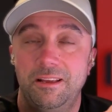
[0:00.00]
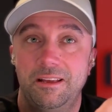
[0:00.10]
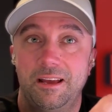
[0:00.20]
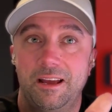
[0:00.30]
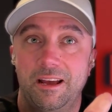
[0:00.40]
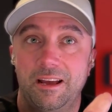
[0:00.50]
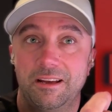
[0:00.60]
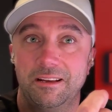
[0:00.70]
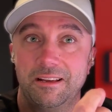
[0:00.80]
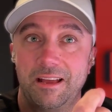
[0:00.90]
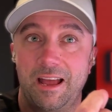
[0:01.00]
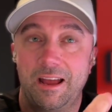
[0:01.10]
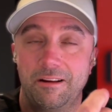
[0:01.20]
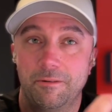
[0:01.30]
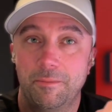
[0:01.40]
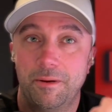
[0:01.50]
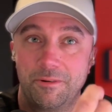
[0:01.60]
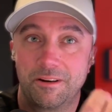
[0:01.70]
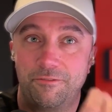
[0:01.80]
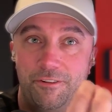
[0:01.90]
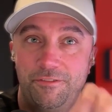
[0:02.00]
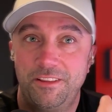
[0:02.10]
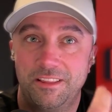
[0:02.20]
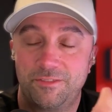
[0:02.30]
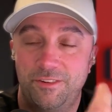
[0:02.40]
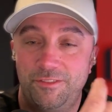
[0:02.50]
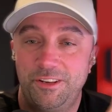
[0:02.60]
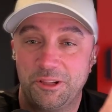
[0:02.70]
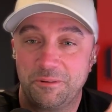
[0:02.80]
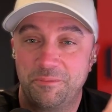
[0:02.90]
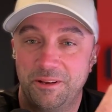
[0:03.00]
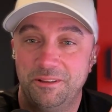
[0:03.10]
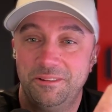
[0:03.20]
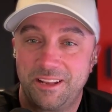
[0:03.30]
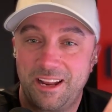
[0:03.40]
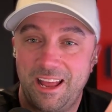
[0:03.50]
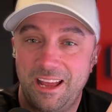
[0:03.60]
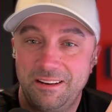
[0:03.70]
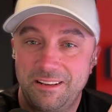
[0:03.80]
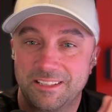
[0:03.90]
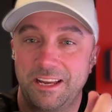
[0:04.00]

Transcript: this $50 bill that I had, because I